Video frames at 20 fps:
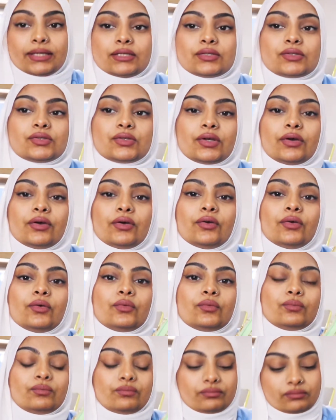so
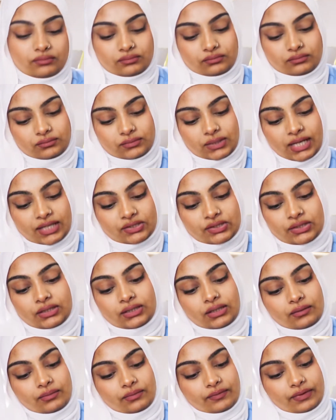that actually didn't
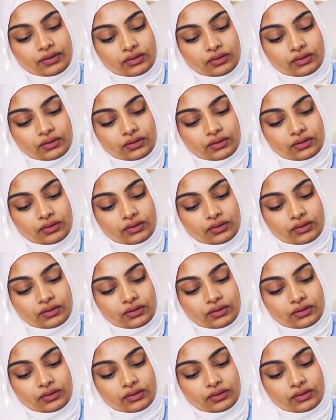take me very